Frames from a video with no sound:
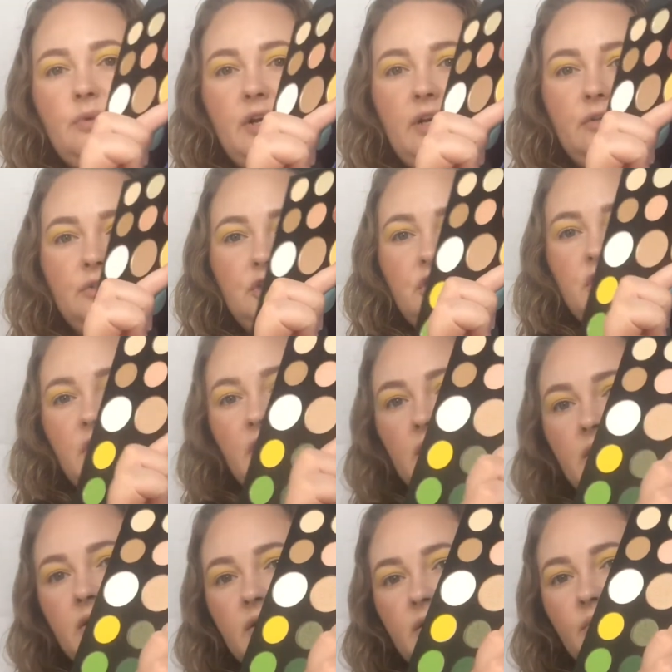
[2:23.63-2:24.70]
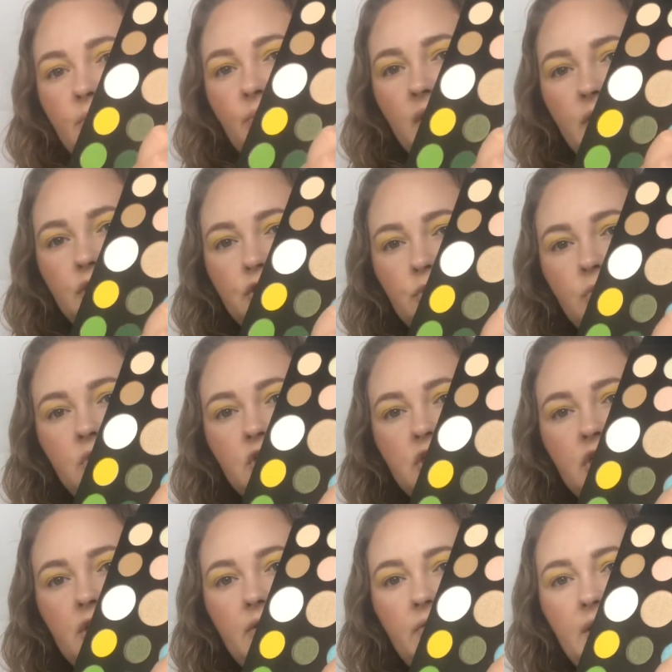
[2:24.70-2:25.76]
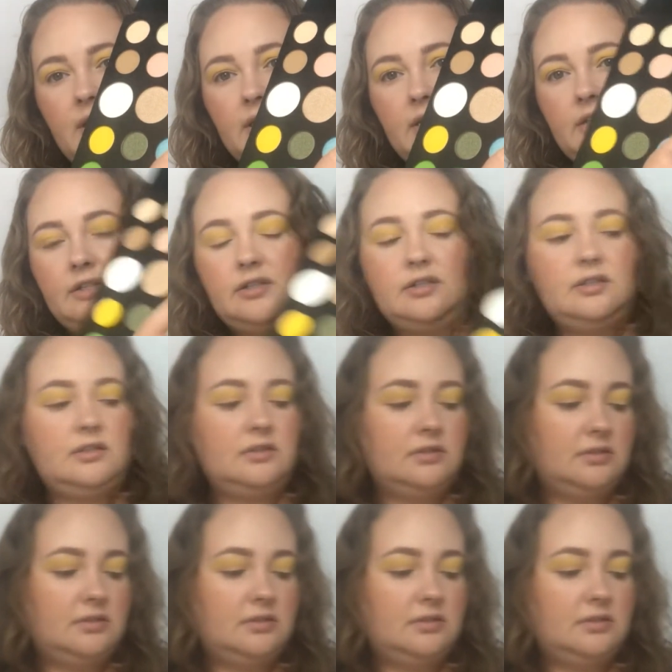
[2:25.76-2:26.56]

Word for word: brown shade, brownish orange shade right here.